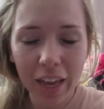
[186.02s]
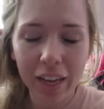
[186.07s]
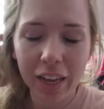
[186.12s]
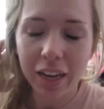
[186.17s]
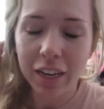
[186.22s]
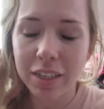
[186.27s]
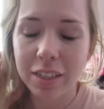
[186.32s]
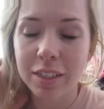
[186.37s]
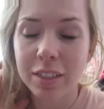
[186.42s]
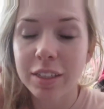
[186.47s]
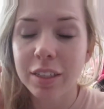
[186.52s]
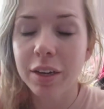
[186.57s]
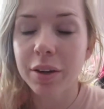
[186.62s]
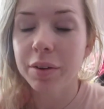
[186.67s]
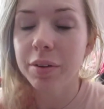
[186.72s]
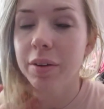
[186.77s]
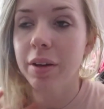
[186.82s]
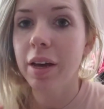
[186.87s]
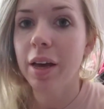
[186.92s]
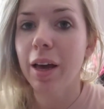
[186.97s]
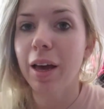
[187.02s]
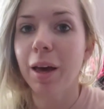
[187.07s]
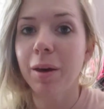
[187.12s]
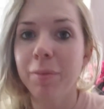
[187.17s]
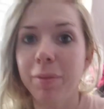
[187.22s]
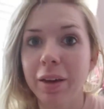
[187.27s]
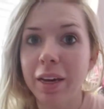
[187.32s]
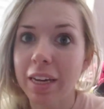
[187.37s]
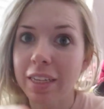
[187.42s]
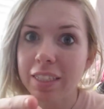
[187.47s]
hey guys, so
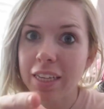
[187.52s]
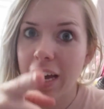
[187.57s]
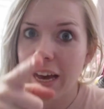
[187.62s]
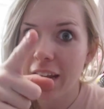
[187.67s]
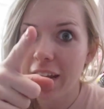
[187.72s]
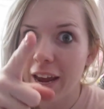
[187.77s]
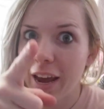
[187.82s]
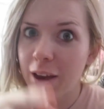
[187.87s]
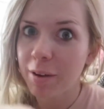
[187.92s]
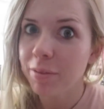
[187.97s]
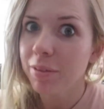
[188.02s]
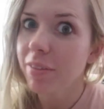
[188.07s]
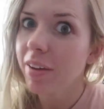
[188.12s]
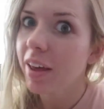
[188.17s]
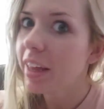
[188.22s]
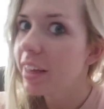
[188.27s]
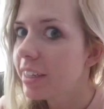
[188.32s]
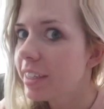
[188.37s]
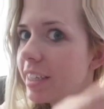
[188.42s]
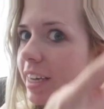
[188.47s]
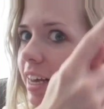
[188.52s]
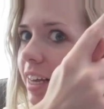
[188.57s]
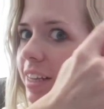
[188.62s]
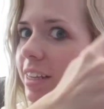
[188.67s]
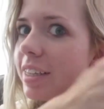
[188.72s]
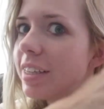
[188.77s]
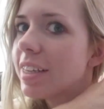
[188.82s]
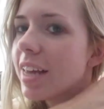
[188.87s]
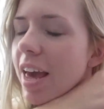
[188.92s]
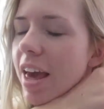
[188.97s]
hope you guys had a happy
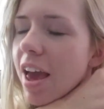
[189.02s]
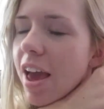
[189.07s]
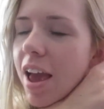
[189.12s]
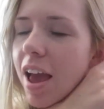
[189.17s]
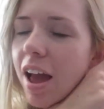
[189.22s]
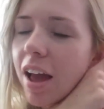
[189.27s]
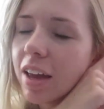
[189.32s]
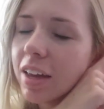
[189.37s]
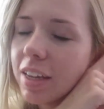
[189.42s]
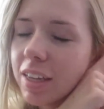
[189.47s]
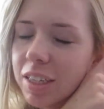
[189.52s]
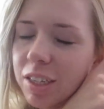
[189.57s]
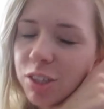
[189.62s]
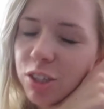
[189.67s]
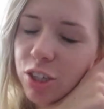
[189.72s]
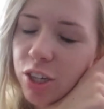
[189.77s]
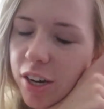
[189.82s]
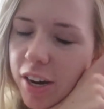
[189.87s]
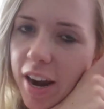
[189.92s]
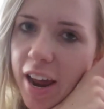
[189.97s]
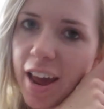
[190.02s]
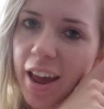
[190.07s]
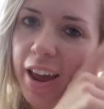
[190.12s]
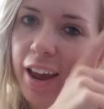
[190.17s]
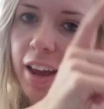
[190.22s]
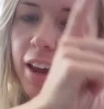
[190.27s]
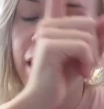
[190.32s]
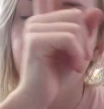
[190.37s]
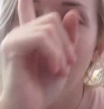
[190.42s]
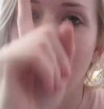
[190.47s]
Valentine's Day
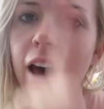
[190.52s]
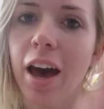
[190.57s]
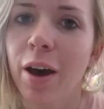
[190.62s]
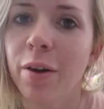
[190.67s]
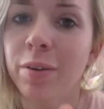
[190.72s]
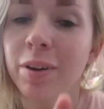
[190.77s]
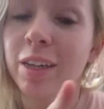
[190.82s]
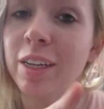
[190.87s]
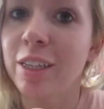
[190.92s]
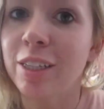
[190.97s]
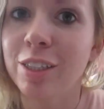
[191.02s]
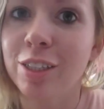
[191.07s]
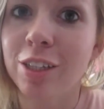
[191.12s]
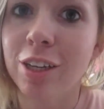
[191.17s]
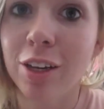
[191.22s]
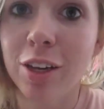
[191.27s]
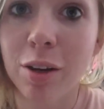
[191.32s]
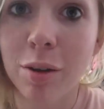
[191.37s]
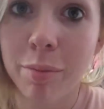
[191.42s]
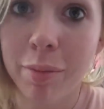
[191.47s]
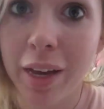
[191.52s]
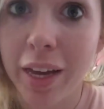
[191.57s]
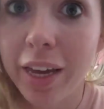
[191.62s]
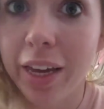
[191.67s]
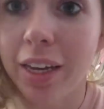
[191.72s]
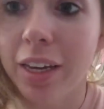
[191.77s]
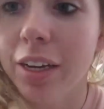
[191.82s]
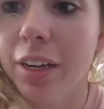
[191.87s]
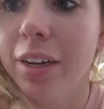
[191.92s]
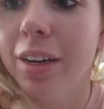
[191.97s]
yesterday. I wanted to show y'all my
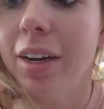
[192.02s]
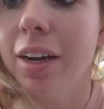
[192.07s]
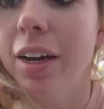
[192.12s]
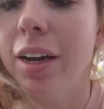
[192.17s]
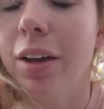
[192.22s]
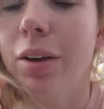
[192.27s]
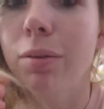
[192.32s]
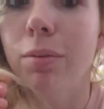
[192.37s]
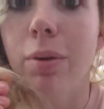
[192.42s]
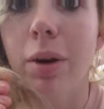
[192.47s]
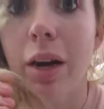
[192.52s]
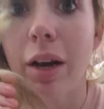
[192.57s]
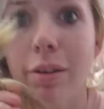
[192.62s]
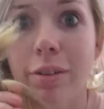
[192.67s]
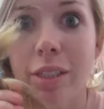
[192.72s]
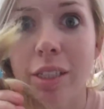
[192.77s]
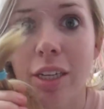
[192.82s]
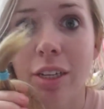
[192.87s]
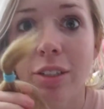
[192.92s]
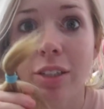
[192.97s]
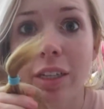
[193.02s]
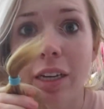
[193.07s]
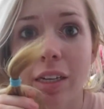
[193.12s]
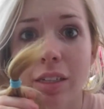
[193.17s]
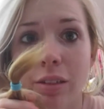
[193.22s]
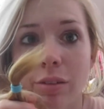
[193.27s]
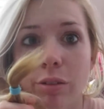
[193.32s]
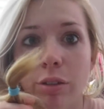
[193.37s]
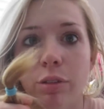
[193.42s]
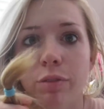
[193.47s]
hair where I was telling you
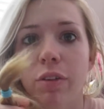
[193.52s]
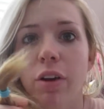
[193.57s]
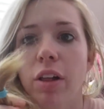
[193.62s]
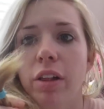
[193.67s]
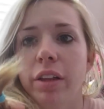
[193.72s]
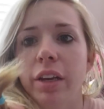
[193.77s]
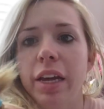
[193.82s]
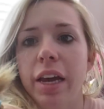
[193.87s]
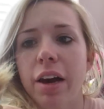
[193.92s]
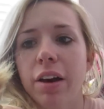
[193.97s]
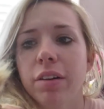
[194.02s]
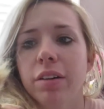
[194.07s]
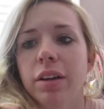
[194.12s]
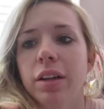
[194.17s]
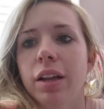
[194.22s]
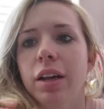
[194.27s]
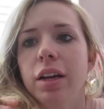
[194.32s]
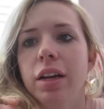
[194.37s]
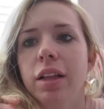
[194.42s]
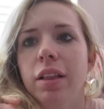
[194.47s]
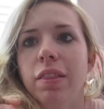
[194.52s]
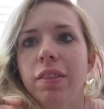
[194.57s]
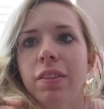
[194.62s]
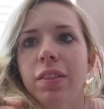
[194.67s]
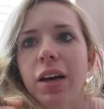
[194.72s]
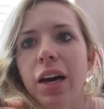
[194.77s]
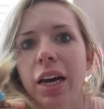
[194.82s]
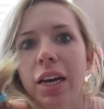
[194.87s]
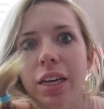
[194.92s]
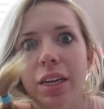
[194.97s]
guys it was falling out,
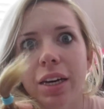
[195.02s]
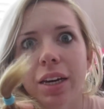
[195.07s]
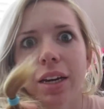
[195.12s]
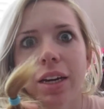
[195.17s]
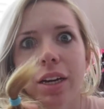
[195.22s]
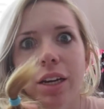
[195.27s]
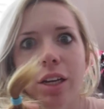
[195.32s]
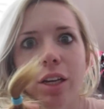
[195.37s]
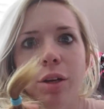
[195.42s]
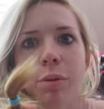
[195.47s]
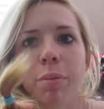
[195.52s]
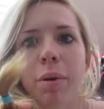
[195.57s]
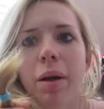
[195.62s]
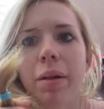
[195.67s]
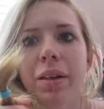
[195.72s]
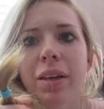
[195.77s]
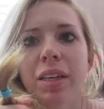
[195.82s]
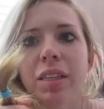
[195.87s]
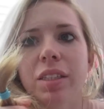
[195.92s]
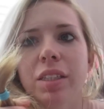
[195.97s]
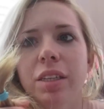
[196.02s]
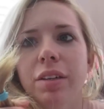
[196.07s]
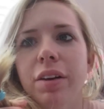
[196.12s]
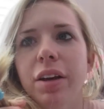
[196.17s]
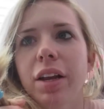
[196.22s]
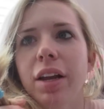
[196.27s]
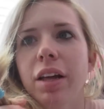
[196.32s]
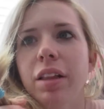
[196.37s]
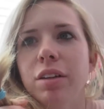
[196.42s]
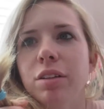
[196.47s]
like, you probably can see
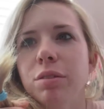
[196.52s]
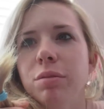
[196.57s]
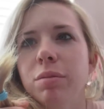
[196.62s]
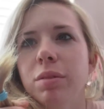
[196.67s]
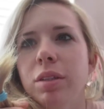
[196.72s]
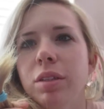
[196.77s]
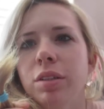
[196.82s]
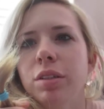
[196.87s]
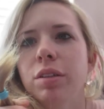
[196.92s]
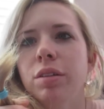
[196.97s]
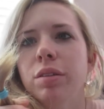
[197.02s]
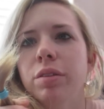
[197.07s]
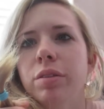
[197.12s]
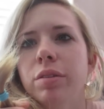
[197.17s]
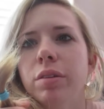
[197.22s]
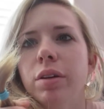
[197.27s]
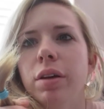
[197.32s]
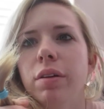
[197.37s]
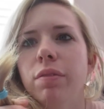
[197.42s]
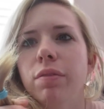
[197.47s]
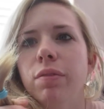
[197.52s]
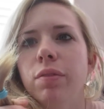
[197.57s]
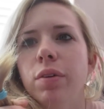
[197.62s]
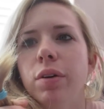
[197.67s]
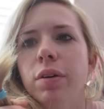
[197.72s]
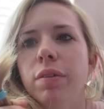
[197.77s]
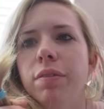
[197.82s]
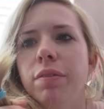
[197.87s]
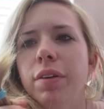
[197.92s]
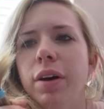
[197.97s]
right now there's one, two, three,
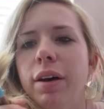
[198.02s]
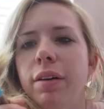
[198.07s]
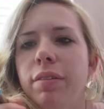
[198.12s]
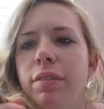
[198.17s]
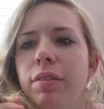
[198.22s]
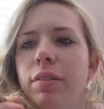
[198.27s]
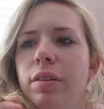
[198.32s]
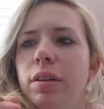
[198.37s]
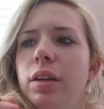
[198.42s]
four, five,